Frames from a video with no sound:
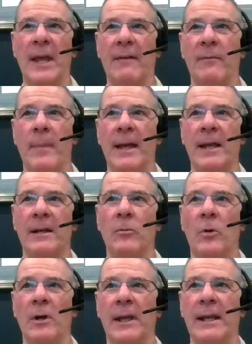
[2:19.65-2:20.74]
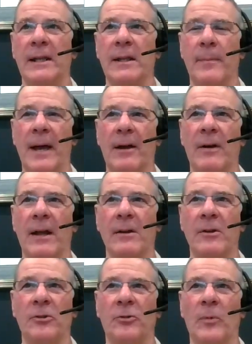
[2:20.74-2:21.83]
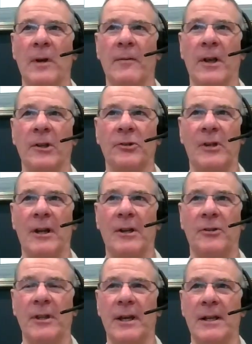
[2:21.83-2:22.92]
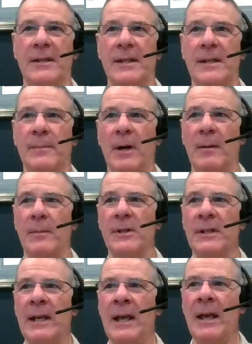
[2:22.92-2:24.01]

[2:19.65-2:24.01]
We have Megan working in the background, who's one of our stars in the IT department.